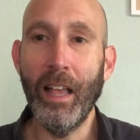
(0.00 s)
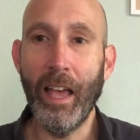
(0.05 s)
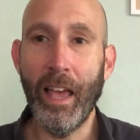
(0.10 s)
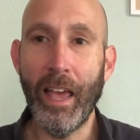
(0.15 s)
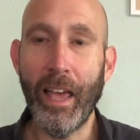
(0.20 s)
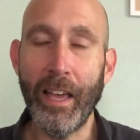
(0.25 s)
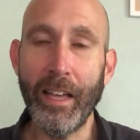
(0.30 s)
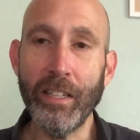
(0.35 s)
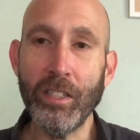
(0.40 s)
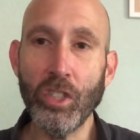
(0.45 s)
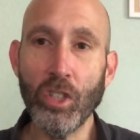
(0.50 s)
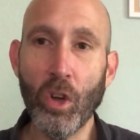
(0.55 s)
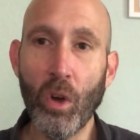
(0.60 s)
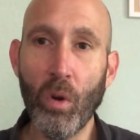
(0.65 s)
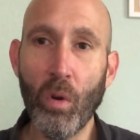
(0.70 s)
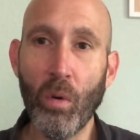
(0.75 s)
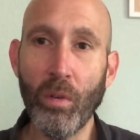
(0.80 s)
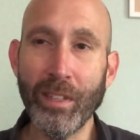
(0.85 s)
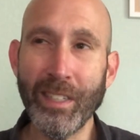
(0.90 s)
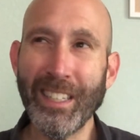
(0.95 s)
And
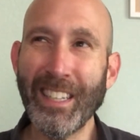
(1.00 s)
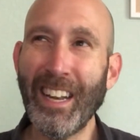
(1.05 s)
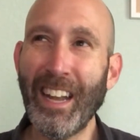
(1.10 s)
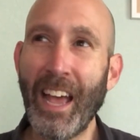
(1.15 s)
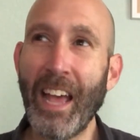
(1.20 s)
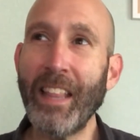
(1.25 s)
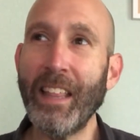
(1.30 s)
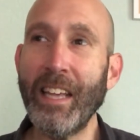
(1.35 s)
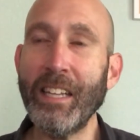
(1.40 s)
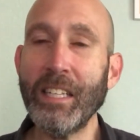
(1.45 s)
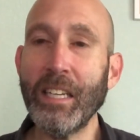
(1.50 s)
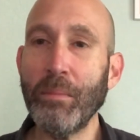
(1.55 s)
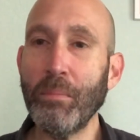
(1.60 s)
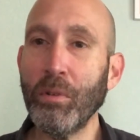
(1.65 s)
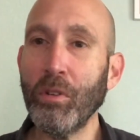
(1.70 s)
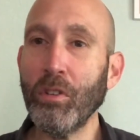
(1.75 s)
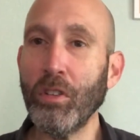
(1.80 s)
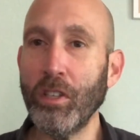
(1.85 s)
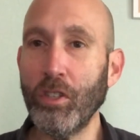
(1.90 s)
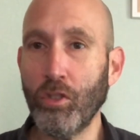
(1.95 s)
so today they
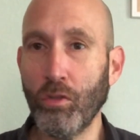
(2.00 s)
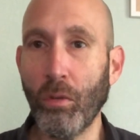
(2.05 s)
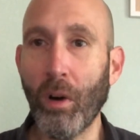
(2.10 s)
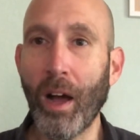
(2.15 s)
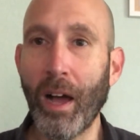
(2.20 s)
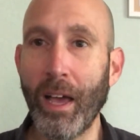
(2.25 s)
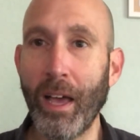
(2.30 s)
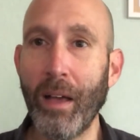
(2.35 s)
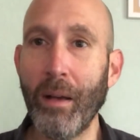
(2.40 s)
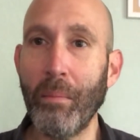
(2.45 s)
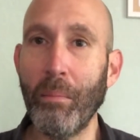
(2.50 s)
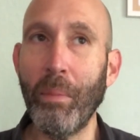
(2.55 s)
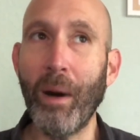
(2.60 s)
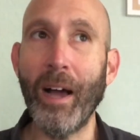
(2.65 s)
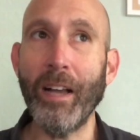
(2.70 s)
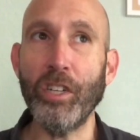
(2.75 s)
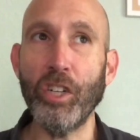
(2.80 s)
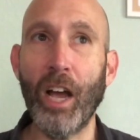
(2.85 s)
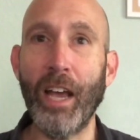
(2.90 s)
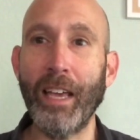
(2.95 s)
typically dry it
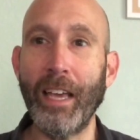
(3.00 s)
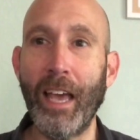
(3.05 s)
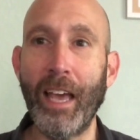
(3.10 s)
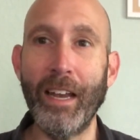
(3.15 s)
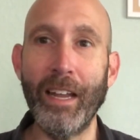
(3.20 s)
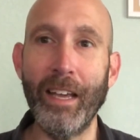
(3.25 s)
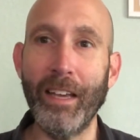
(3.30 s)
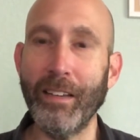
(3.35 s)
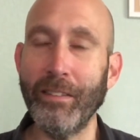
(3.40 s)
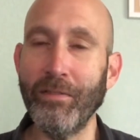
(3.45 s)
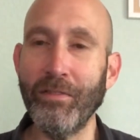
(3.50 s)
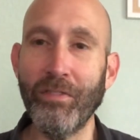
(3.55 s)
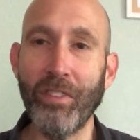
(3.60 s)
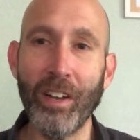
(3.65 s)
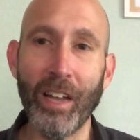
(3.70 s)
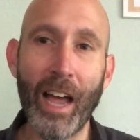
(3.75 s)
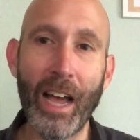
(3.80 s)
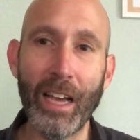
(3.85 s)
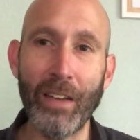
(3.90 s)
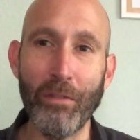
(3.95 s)
by gigantic, for
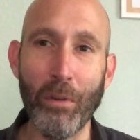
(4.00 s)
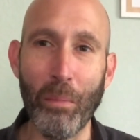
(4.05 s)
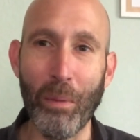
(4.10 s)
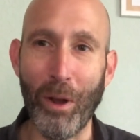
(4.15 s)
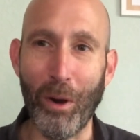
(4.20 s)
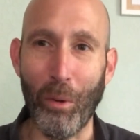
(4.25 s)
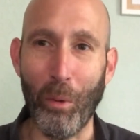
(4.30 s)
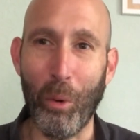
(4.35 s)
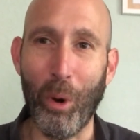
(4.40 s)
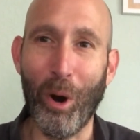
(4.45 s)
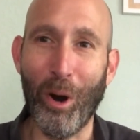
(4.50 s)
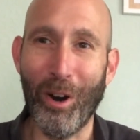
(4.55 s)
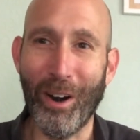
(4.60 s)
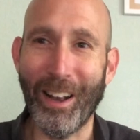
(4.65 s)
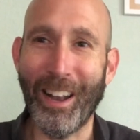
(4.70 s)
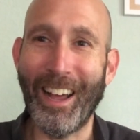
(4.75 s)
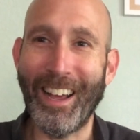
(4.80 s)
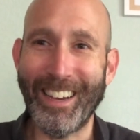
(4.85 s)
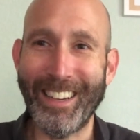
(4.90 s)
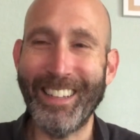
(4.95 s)
lack of a better word,
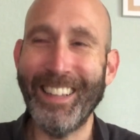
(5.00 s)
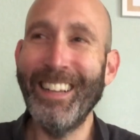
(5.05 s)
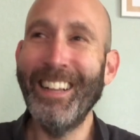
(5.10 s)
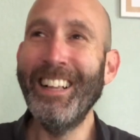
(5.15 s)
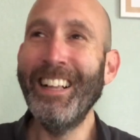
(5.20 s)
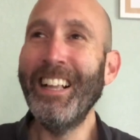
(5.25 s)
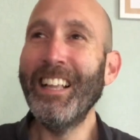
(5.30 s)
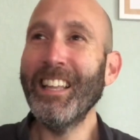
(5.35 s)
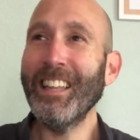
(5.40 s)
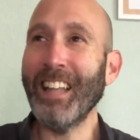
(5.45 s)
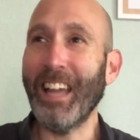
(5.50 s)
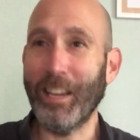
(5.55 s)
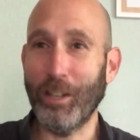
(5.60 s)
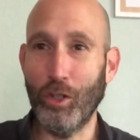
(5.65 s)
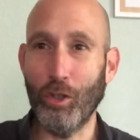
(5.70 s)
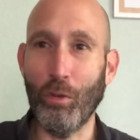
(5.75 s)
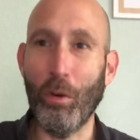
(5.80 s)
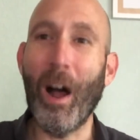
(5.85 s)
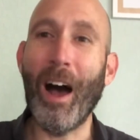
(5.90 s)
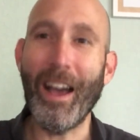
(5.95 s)
like
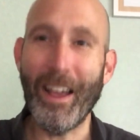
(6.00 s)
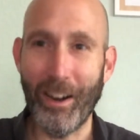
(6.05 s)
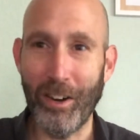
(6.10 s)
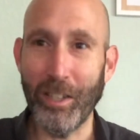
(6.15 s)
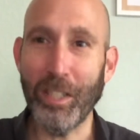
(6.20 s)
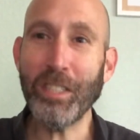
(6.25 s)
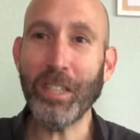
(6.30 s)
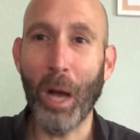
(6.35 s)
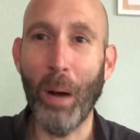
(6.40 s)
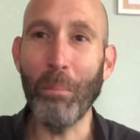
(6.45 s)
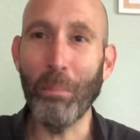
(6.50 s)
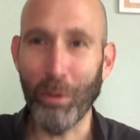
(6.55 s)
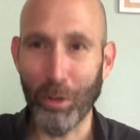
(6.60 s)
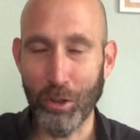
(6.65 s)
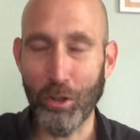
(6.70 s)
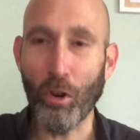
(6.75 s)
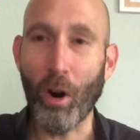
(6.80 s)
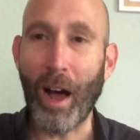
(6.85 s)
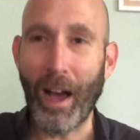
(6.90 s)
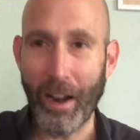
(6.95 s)
dryers, tumble
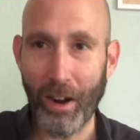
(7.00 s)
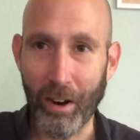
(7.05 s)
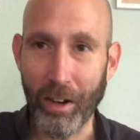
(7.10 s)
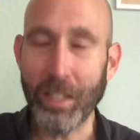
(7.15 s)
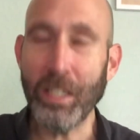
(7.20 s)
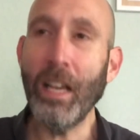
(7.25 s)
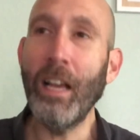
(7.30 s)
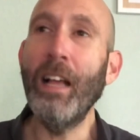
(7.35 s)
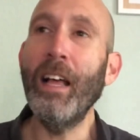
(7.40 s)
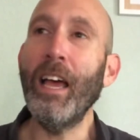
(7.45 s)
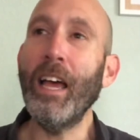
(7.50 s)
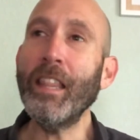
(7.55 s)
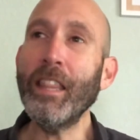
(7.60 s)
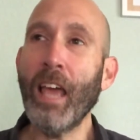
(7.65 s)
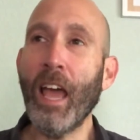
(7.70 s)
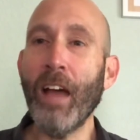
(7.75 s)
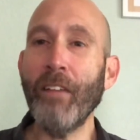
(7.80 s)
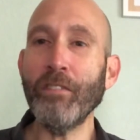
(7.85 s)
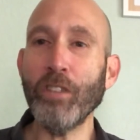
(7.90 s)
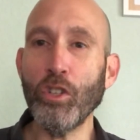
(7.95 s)
dryers. And they
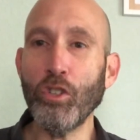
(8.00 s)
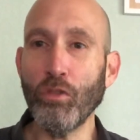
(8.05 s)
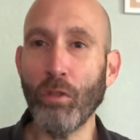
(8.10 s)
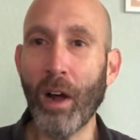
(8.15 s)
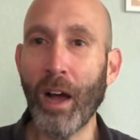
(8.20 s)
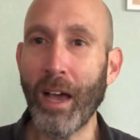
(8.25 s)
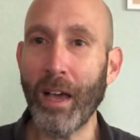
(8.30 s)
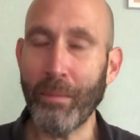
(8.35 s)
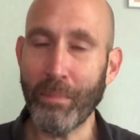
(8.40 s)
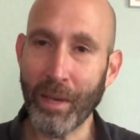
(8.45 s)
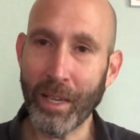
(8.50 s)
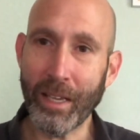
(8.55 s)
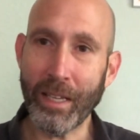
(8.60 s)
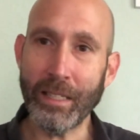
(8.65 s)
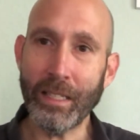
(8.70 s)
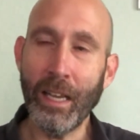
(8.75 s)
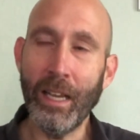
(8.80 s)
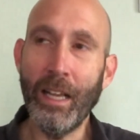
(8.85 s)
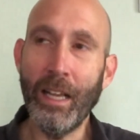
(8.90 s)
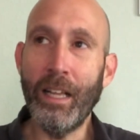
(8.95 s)
have to dry it
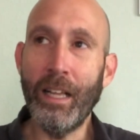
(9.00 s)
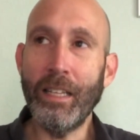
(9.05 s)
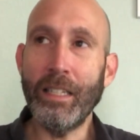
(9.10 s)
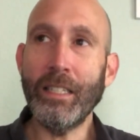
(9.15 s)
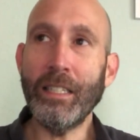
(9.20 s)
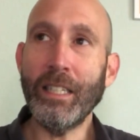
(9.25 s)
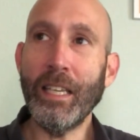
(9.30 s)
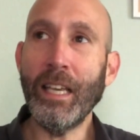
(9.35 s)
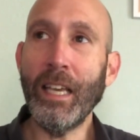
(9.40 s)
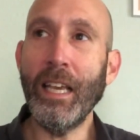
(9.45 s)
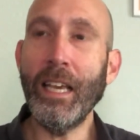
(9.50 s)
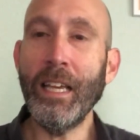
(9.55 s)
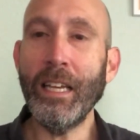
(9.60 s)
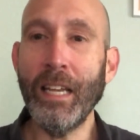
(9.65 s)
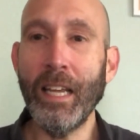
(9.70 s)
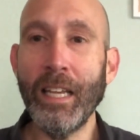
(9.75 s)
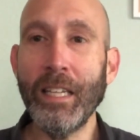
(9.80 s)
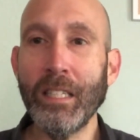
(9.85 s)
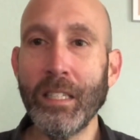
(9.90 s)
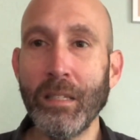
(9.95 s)
because tea
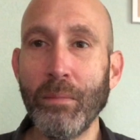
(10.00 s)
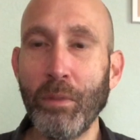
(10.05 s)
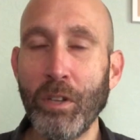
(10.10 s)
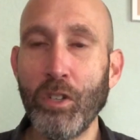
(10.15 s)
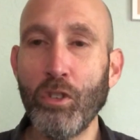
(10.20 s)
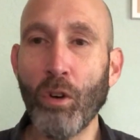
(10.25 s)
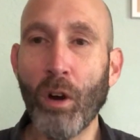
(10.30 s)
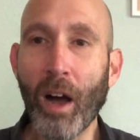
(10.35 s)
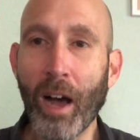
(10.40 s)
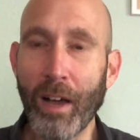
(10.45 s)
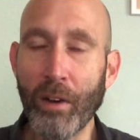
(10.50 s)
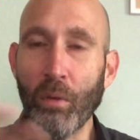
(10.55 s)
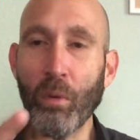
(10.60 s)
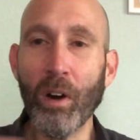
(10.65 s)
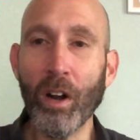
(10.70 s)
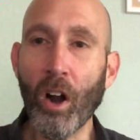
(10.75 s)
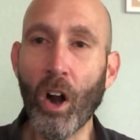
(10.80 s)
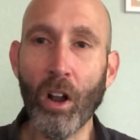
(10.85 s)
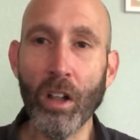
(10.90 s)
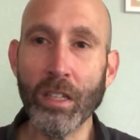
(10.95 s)
needs to be dried
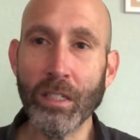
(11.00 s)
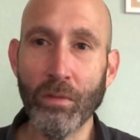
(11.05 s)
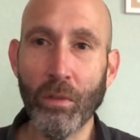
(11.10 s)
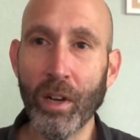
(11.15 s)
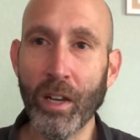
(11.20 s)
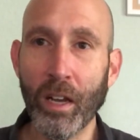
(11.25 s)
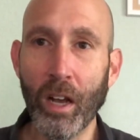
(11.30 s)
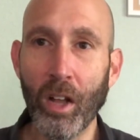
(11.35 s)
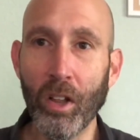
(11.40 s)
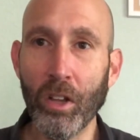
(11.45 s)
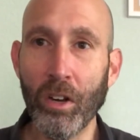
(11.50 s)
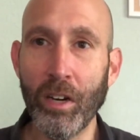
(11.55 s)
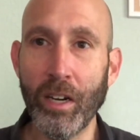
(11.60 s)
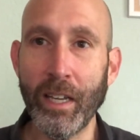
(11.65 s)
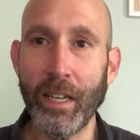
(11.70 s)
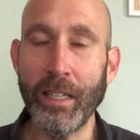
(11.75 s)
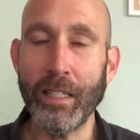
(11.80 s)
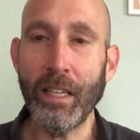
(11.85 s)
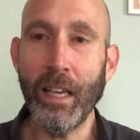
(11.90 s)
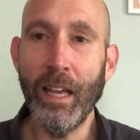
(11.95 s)
regardless of what color it
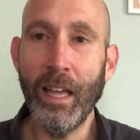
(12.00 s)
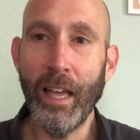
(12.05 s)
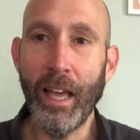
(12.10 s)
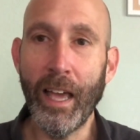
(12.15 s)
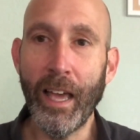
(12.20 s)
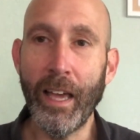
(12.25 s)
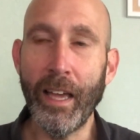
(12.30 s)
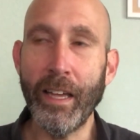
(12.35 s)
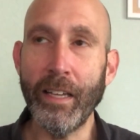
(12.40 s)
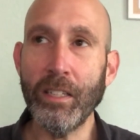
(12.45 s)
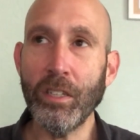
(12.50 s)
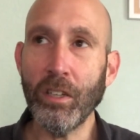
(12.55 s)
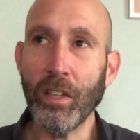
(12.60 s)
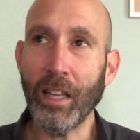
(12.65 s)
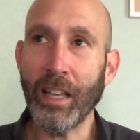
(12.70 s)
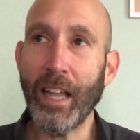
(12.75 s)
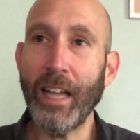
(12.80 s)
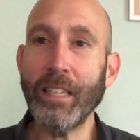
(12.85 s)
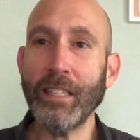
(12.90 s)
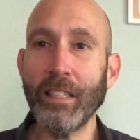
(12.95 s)
is and to
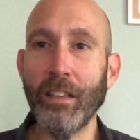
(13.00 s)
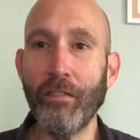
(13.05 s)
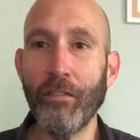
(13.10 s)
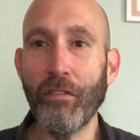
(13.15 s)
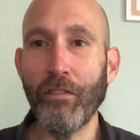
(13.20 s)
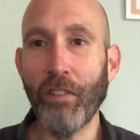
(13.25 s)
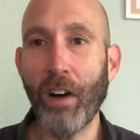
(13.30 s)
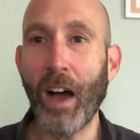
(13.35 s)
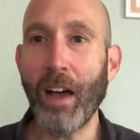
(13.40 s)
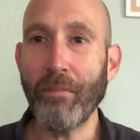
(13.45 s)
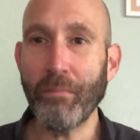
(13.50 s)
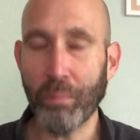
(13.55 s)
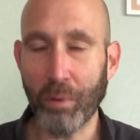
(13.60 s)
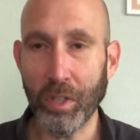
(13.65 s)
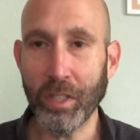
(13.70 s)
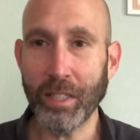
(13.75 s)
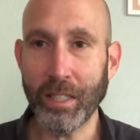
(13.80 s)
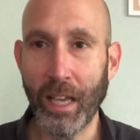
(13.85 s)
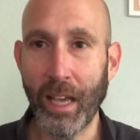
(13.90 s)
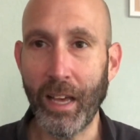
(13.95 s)
less than
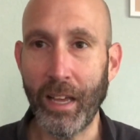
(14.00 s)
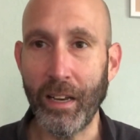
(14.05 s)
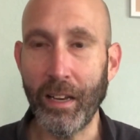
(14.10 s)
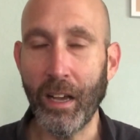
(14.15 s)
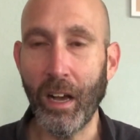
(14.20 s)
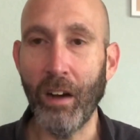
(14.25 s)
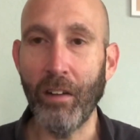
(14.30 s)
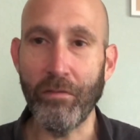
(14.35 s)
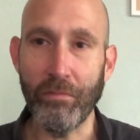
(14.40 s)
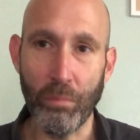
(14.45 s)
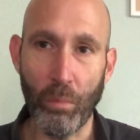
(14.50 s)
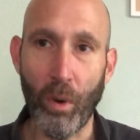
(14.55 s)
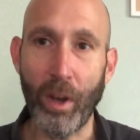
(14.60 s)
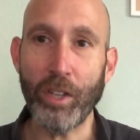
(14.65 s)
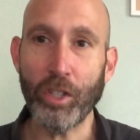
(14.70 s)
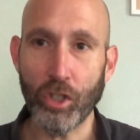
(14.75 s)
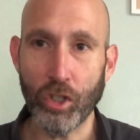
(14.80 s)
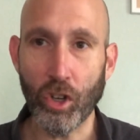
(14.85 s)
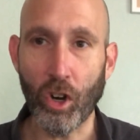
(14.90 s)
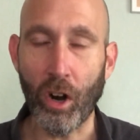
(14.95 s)
5% of
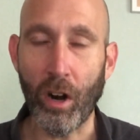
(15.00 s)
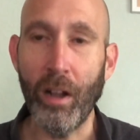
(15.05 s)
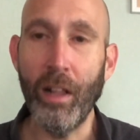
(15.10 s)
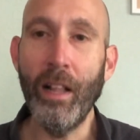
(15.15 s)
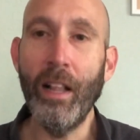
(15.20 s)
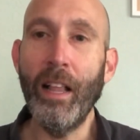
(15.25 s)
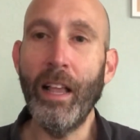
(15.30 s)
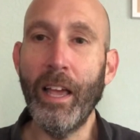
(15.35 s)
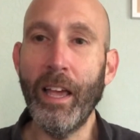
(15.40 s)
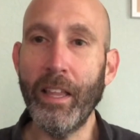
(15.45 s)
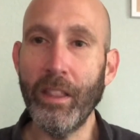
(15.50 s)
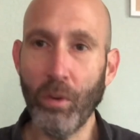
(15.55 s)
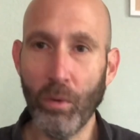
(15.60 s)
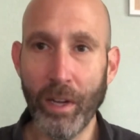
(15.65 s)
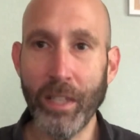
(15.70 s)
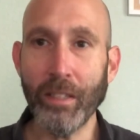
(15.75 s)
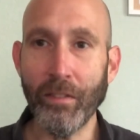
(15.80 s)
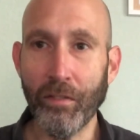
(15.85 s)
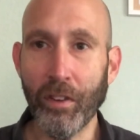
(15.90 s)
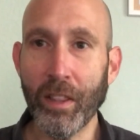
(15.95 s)
moisture. And the
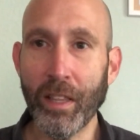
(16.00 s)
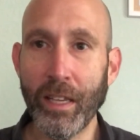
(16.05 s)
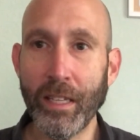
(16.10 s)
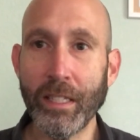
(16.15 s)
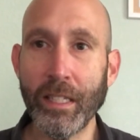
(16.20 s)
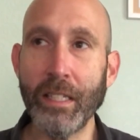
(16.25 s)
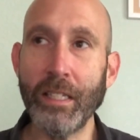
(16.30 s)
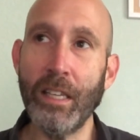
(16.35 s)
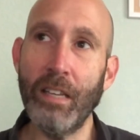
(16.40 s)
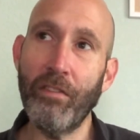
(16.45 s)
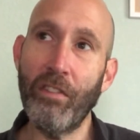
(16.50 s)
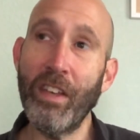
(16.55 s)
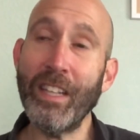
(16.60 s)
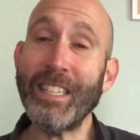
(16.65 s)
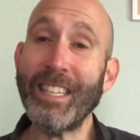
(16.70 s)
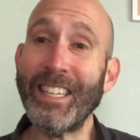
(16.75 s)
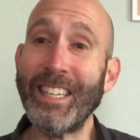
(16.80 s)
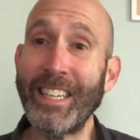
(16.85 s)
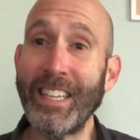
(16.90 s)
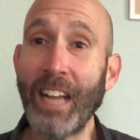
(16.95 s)
reason for this is if
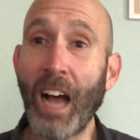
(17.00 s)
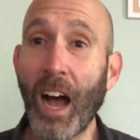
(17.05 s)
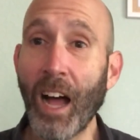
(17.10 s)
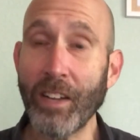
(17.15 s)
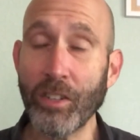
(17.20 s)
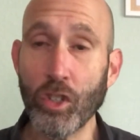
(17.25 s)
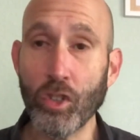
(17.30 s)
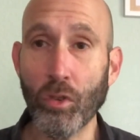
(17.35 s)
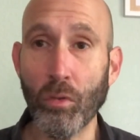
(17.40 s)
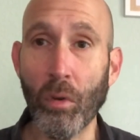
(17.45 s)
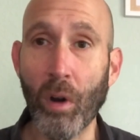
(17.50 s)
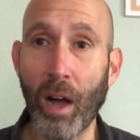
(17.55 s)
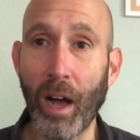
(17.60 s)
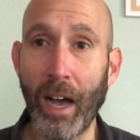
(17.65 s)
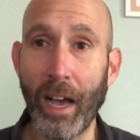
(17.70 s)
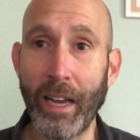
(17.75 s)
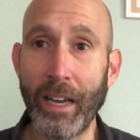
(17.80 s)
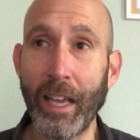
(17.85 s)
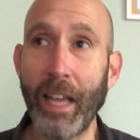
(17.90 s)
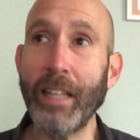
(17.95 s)
it's not
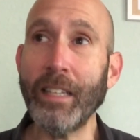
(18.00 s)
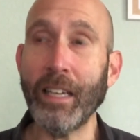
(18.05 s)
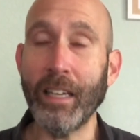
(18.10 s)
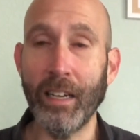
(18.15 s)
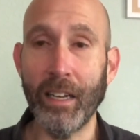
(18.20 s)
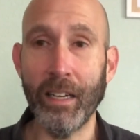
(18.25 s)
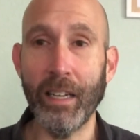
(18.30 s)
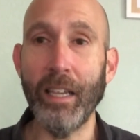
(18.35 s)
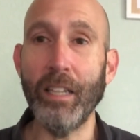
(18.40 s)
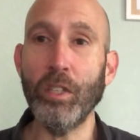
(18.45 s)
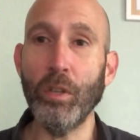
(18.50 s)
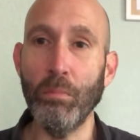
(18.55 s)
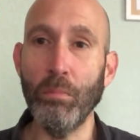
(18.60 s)
dried, it's going to lead to